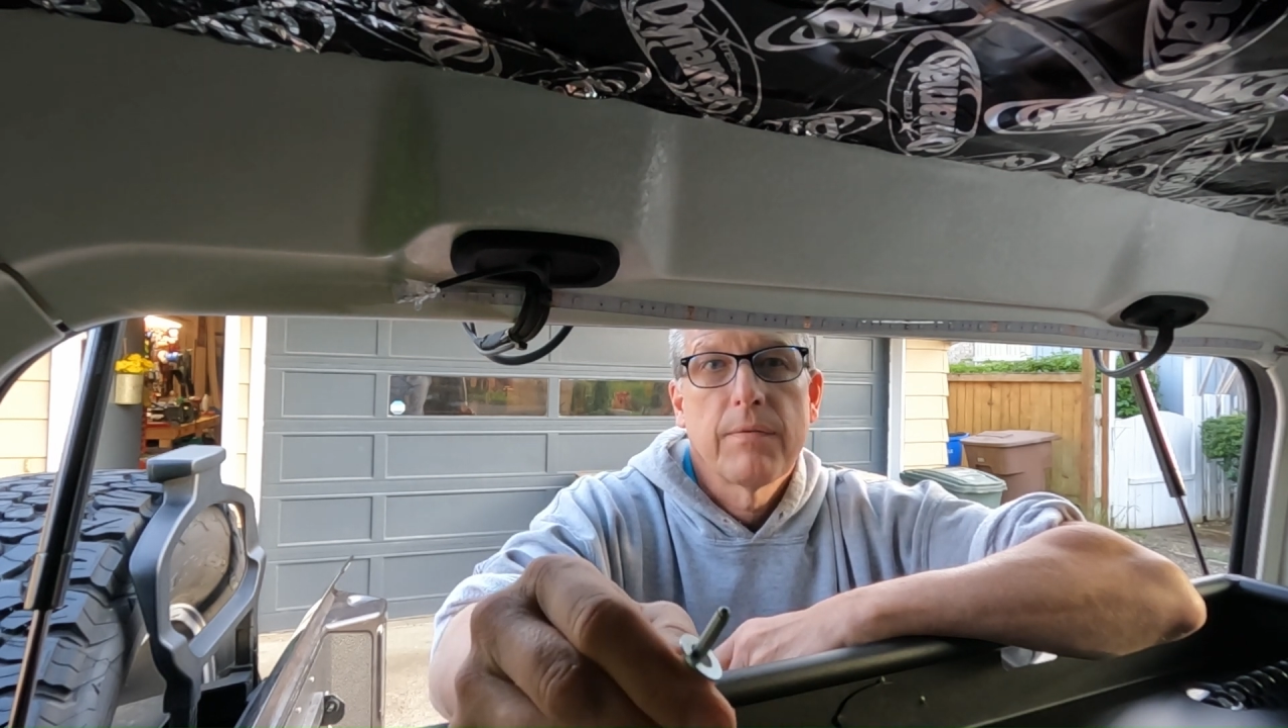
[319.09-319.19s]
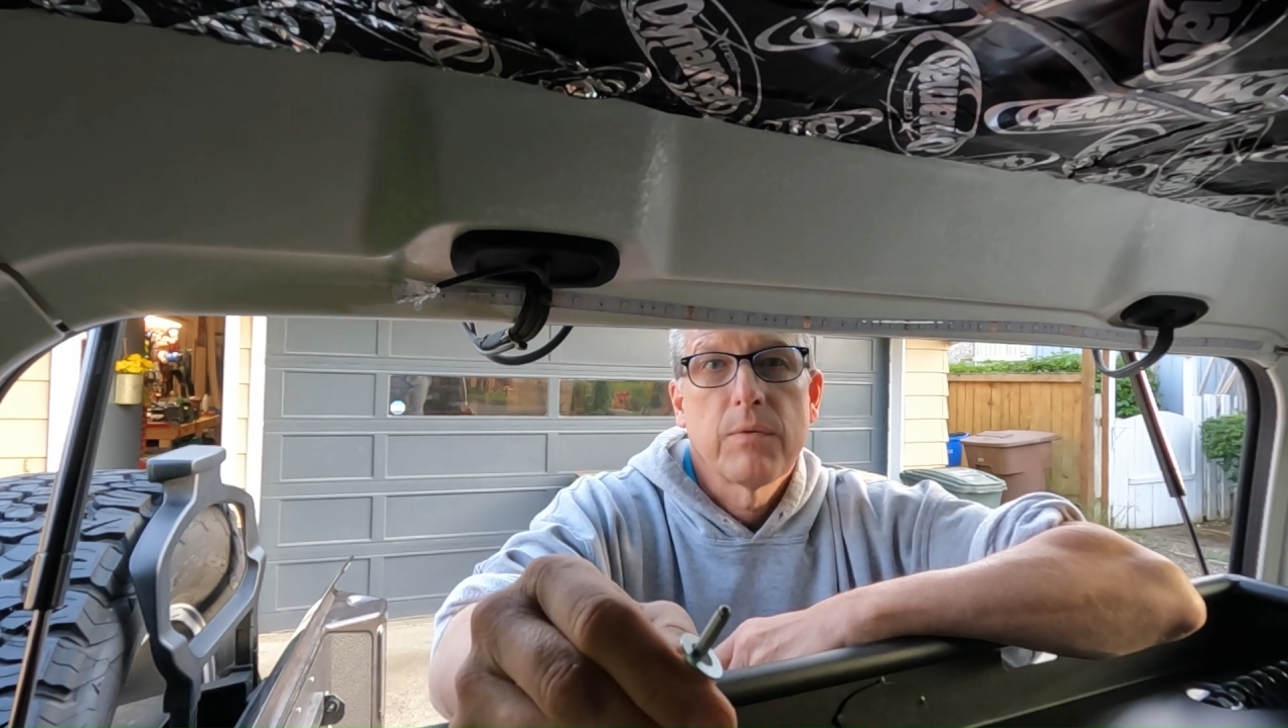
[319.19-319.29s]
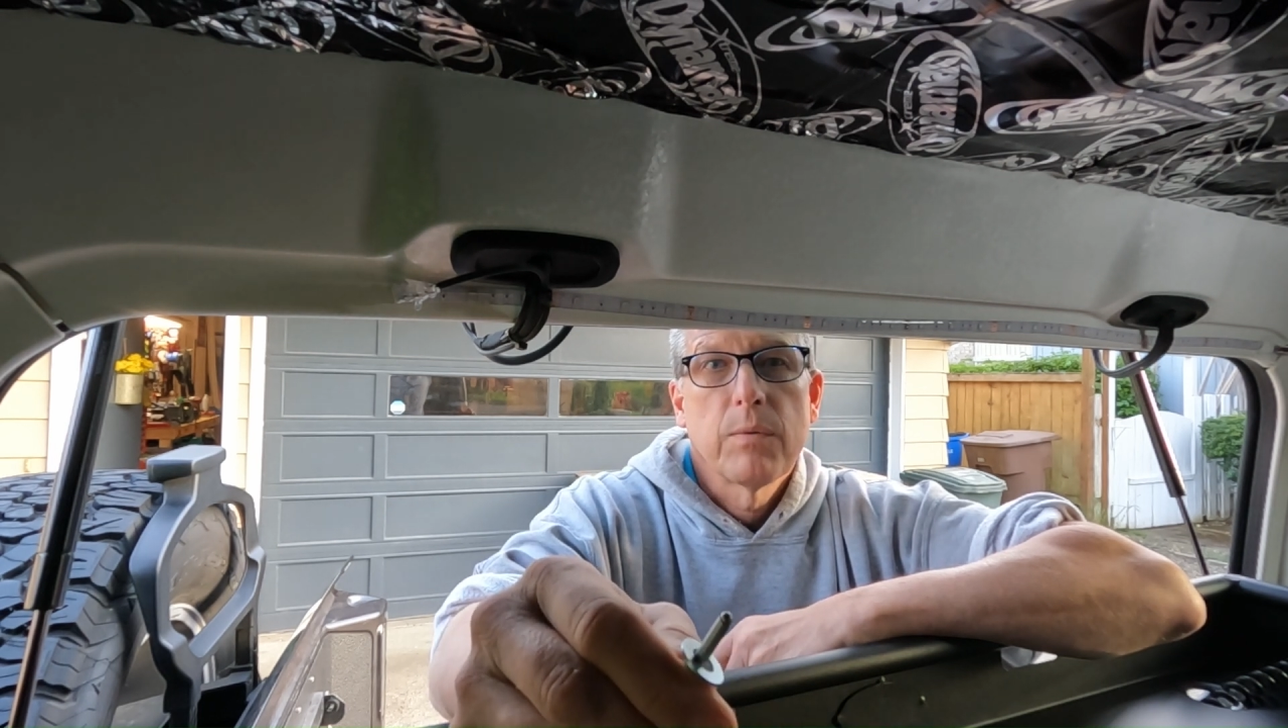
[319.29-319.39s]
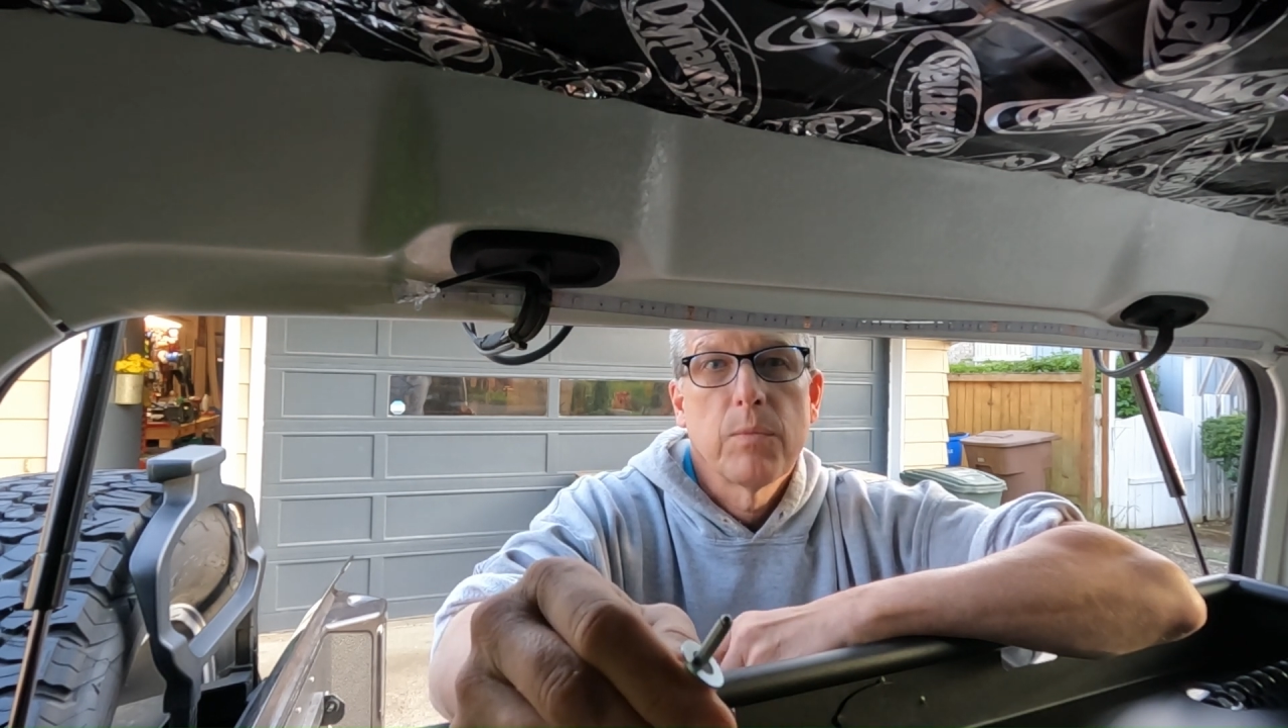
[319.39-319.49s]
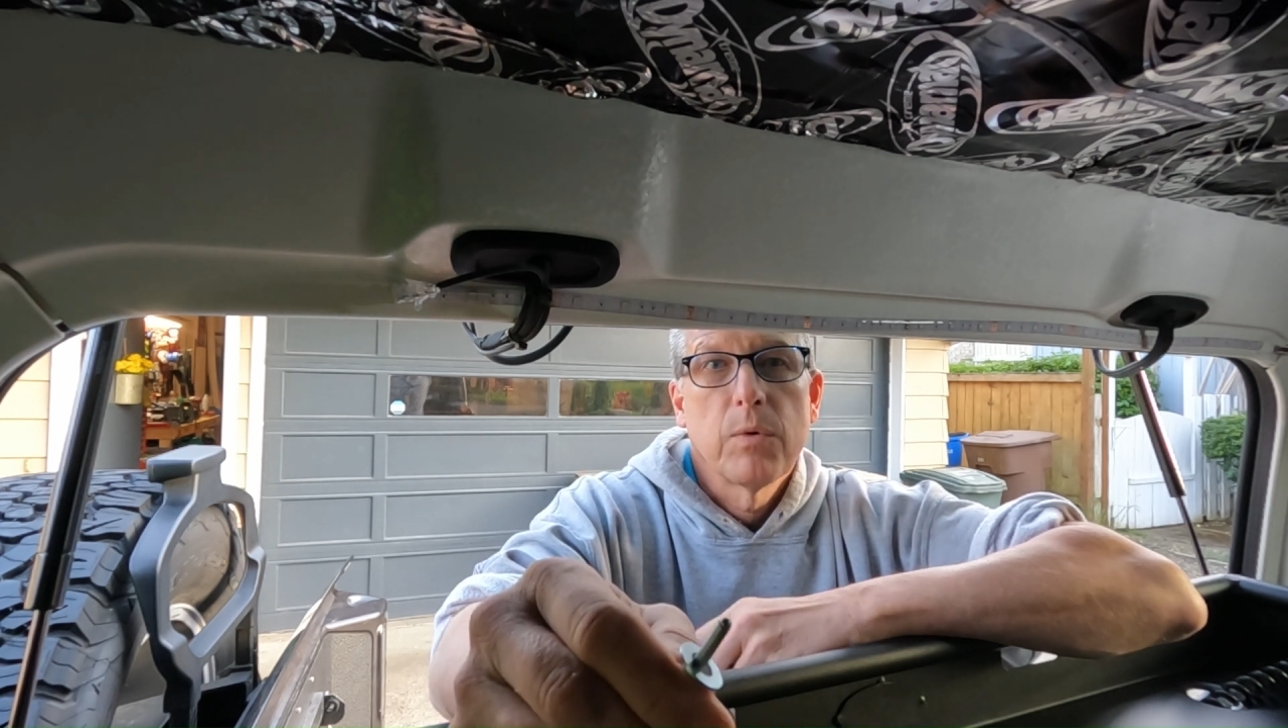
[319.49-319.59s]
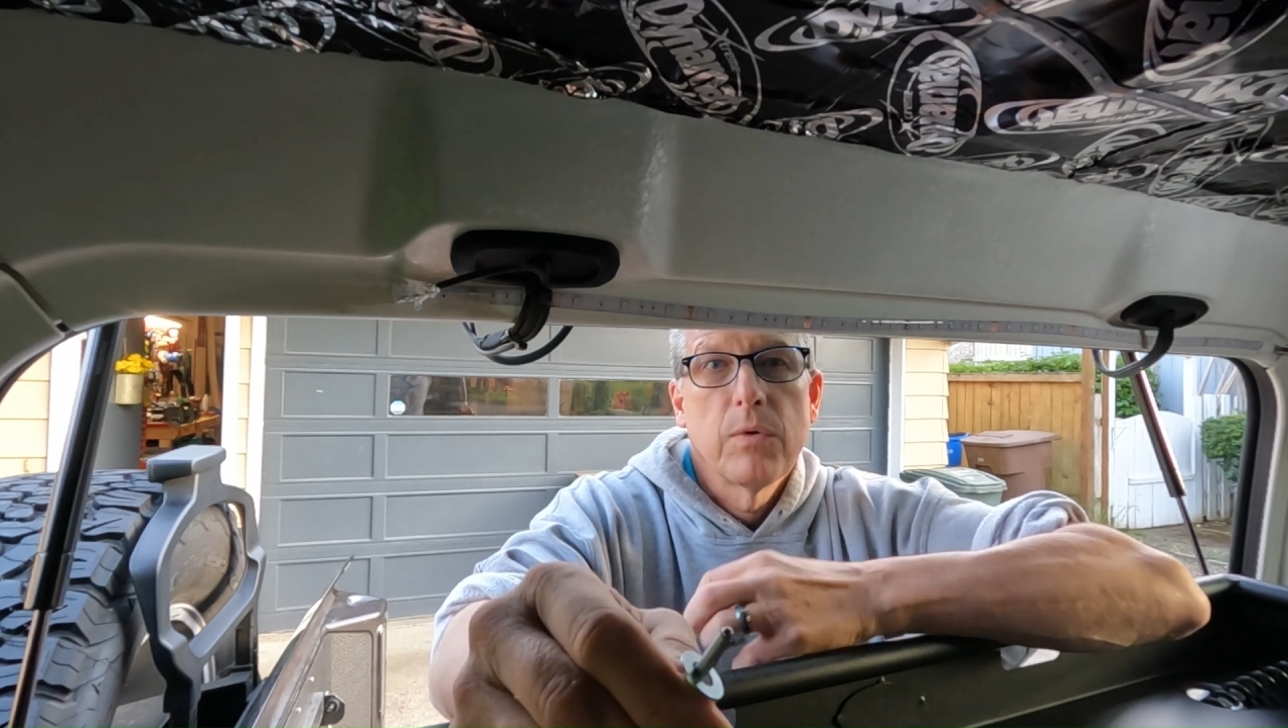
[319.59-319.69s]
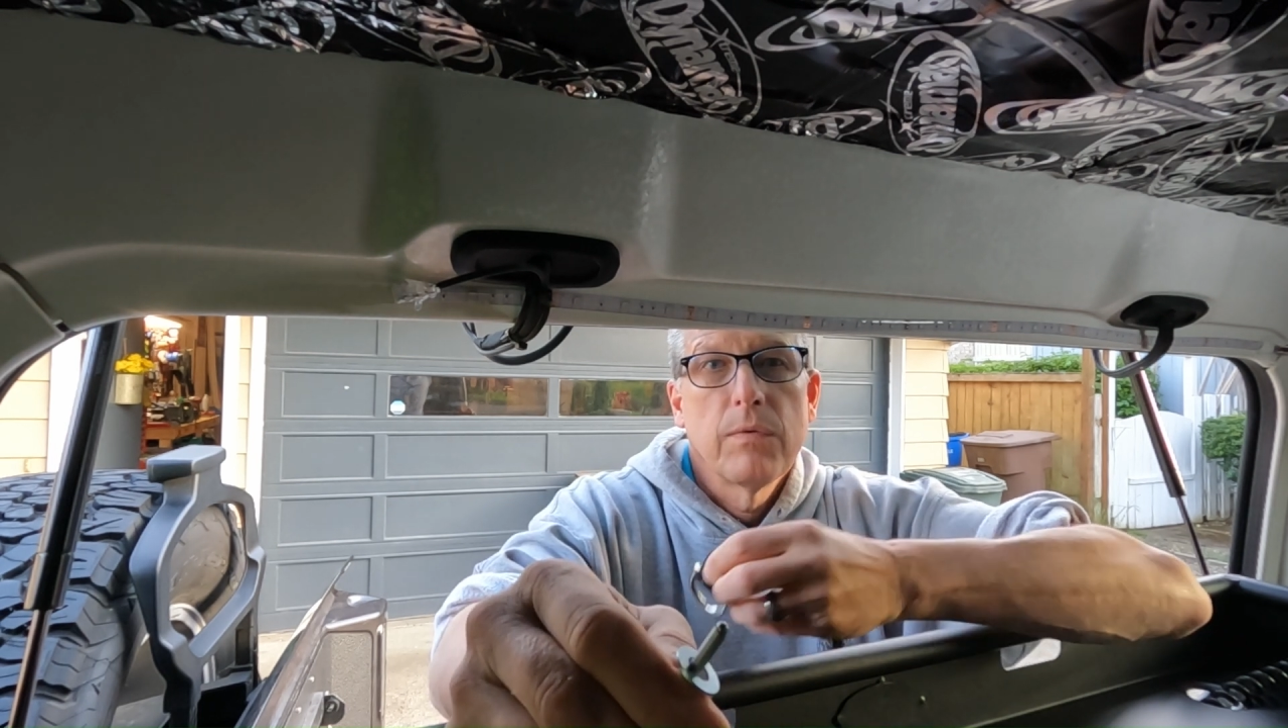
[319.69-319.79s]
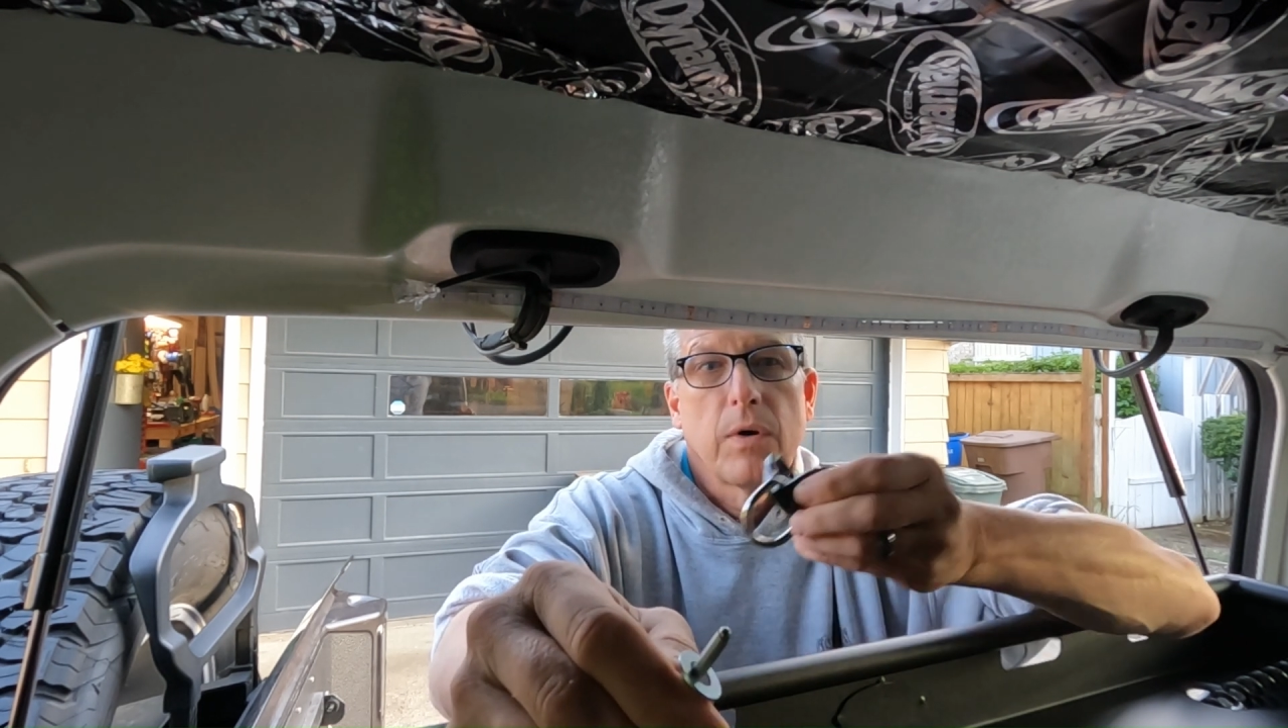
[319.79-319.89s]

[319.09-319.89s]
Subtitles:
to remove